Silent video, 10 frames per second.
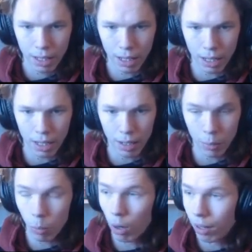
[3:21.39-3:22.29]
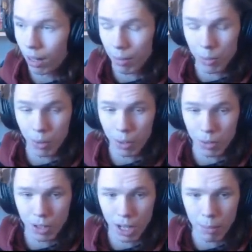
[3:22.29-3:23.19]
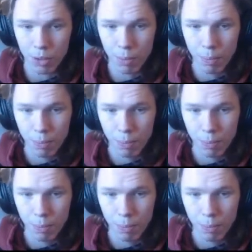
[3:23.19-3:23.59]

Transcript: That was one of those times.